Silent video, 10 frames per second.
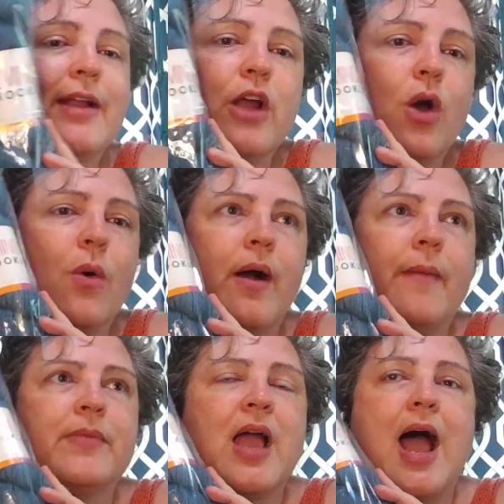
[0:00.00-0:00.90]
I know
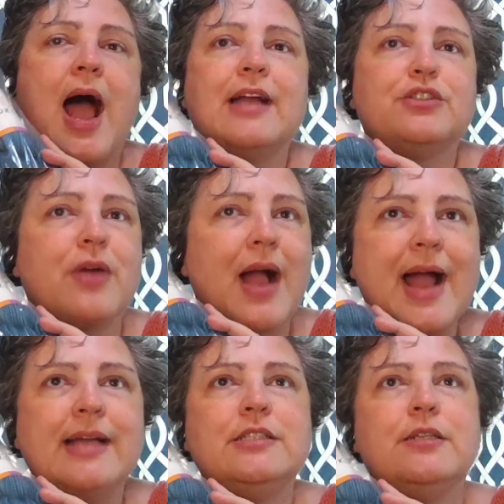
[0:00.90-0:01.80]
I
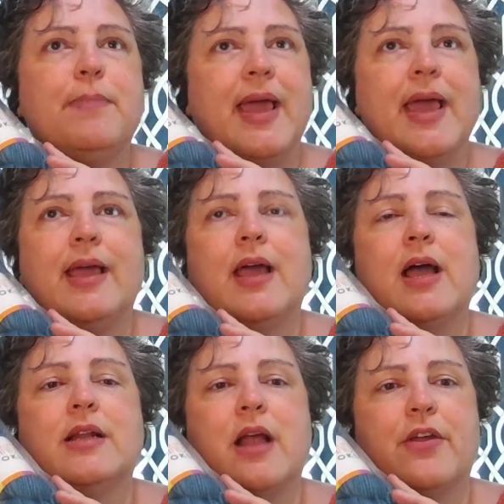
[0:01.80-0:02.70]
tried to pick
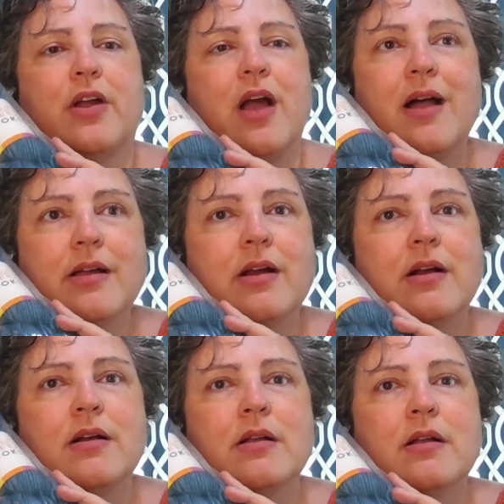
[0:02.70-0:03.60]
another
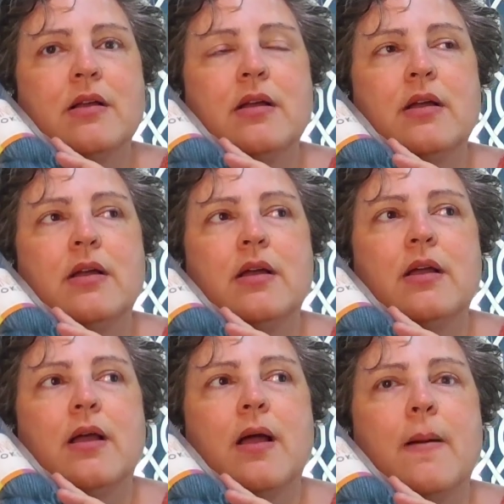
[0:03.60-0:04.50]
color,
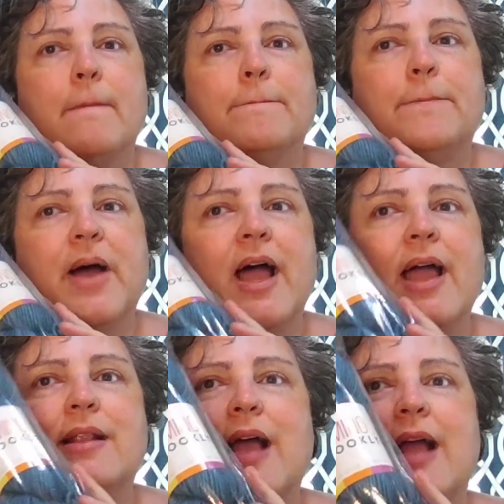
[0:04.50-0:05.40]

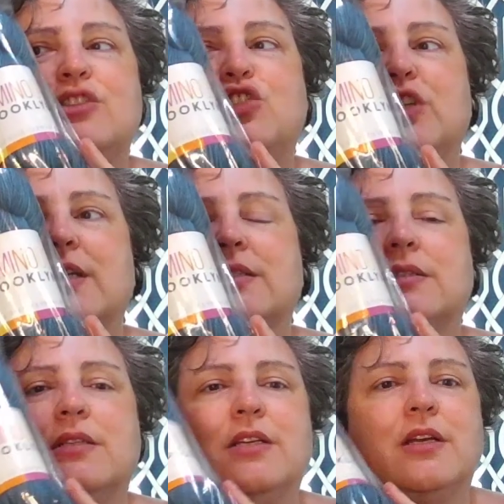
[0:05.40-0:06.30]
but I
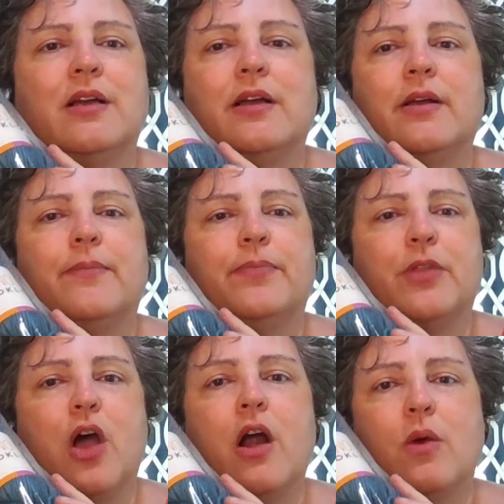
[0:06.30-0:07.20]
just,
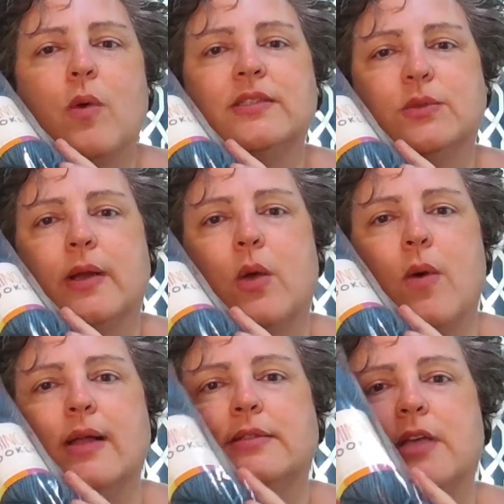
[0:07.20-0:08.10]
the heart wants what it
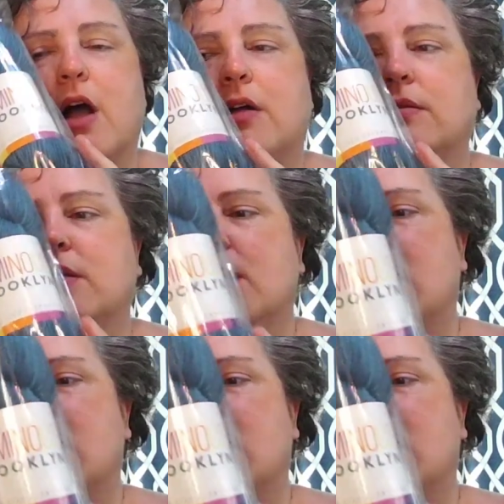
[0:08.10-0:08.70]
wants, y'all.